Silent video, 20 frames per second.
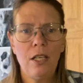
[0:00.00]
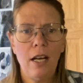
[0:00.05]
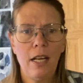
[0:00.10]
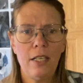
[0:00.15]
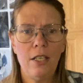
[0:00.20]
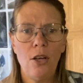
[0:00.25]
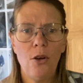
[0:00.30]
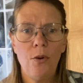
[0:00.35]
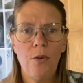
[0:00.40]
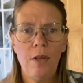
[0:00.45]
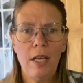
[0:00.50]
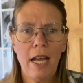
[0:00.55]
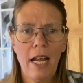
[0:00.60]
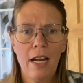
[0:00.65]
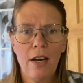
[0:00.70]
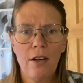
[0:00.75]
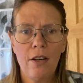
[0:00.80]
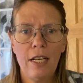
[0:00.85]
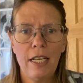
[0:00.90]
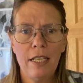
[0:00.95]
I know the
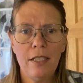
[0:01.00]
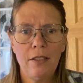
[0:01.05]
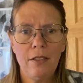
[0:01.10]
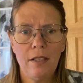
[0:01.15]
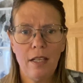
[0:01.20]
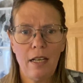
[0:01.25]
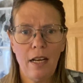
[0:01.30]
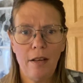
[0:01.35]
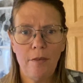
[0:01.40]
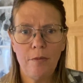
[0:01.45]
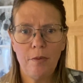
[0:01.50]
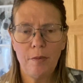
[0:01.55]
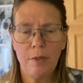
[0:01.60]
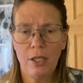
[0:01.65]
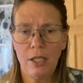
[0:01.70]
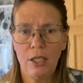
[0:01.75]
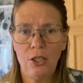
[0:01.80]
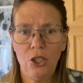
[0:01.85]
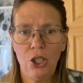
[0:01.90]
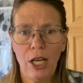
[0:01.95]
areas that I'm
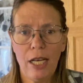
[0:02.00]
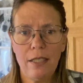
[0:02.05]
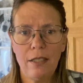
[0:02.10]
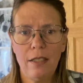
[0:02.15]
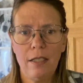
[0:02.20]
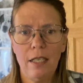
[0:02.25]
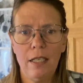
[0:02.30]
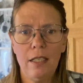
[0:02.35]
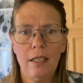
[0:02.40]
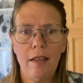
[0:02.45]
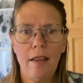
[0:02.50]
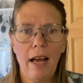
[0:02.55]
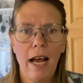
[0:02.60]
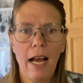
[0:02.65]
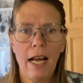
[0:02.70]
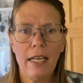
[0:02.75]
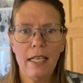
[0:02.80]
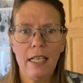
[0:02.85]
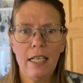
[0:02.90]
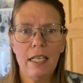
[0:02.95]
suggesting
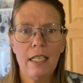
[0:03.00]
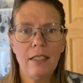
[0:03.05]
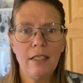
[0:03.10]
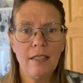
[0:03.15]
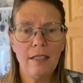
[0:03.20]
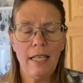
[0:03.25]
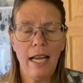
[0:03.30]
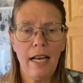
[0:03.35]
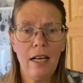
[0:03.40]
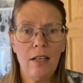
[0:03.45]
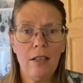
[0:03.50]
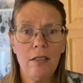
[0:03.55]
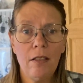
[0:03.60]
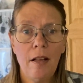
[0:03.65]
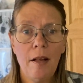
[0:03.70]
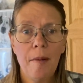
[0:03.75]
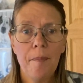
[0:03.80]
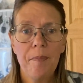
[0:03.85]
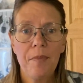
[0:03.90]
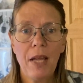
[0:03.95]
that he sell,
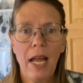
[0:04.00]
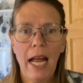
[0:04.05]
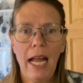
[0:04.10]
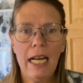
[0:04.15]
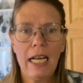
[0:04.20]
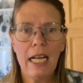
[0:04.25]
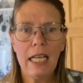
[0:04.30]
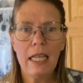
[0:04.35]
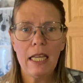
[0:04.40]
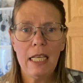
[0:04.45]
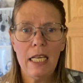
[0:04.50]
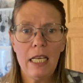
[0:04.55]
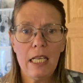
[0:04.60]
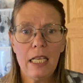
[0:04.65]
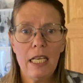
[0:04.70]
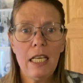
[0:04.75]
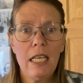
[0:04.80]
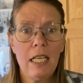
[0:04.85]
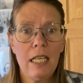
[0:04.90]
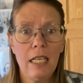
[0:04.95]
and I think
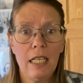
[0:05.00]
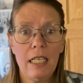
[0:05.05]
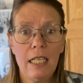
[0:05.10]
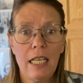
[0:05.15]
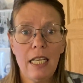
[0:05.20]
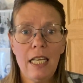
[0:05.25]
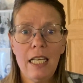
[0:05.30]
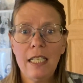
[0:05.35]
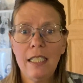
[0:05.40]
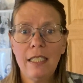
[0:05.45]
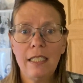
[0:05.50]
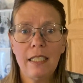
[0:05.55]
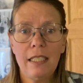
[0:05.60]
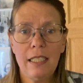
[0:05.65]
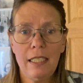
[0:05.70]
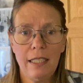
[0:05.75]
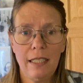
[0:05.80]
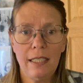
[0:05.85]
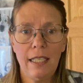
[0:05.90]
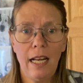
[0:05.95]
he can
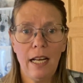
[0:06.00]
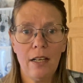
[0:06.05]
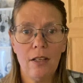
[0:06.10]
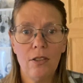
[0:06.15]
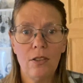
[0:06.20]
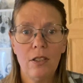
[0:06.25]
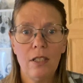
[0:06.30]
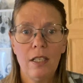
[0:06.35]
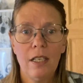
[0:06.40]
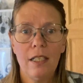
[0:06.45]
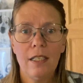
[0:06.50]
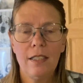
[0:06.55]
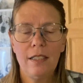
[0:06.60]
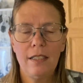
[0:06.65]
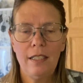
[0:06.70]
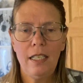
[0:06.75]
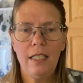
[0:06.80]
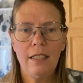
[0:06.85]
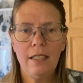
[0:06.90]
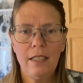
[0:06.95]
easily sell
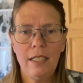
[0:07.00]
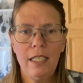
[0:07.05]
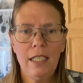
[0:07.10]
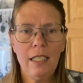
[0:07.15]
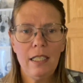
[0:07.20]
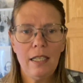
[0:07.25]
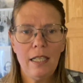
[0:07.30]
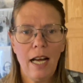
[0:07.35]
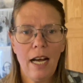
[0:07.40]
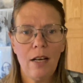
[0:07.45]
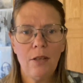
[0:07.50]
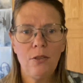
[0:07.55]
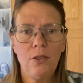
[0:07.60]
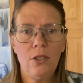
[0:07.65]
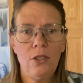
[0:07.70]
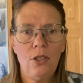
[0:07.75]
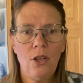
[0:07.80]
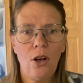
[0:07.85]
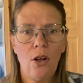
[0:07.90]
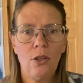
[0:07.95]

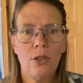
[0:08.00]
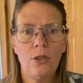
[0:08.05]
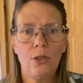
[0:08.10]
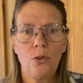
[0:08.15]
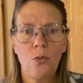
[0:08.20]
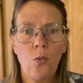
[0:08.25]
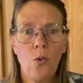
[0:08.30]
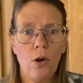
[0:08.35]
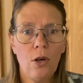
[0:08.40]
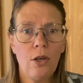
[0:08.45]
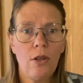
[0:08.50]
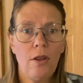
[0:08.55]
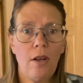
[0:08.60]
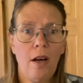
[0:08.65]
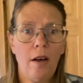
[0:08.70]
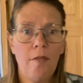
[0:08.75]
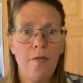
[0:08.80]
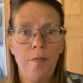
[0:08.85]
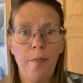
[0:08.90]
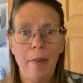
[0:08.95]
$16,000 worth
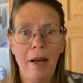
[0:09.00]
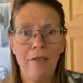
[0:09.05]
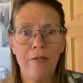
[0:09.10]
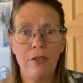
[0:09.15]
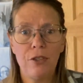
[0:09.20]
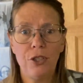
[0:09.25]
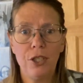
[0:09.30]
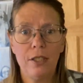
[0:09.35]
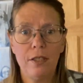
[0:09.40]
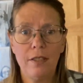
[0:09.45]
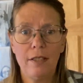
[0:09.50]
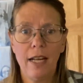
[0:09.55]
of beverages.